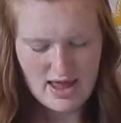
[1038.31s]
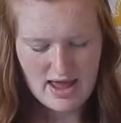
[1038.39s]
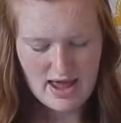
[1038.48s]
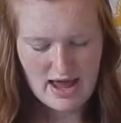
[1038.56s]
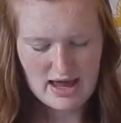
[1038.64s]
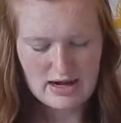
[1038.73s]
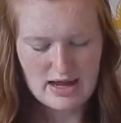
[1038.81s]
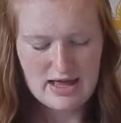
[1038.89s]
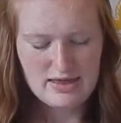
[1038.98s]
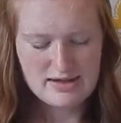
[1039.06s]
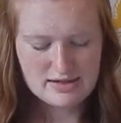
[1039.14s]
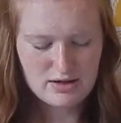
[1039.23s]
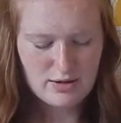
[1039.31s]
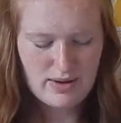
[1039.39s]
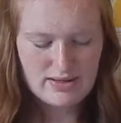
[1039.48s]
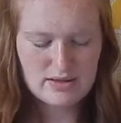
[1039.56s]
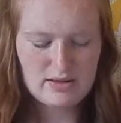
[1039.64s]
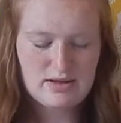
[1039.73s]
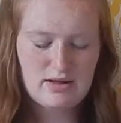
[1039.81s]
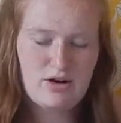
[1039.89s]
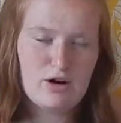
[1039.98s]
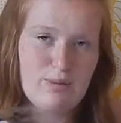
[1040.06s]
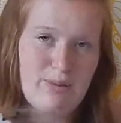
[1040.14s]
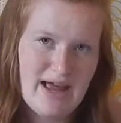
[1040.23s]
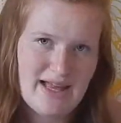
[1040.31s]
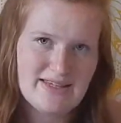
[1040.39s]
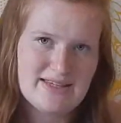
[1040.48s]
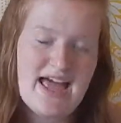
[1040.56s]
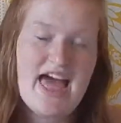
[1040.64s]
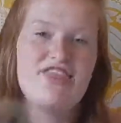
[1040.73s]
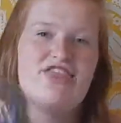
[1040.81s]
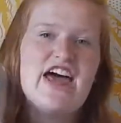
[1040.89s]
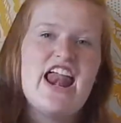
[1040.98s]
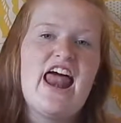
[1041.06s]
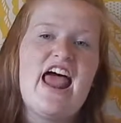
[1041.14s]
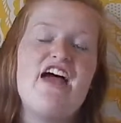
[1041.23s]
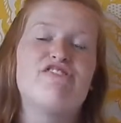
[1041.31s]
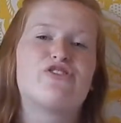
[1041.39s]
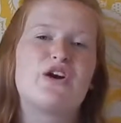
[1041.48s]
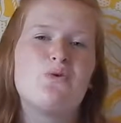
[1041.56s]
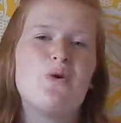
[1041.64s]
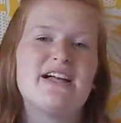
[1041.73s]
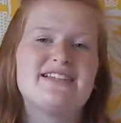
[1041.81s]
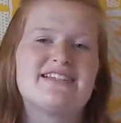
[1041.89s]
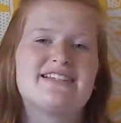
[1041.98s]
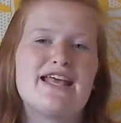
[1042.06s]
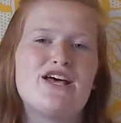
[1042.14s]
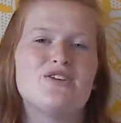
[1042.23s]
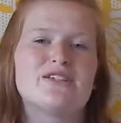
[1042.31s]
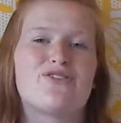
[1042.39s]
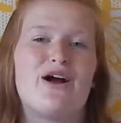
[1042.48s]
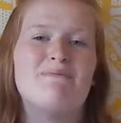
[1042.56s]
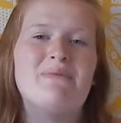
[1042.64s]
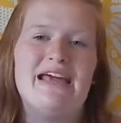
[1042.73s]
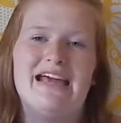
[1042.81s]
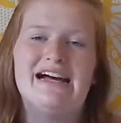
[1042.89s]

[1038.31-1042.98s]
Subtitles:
and these are the pens that everyone steals from me,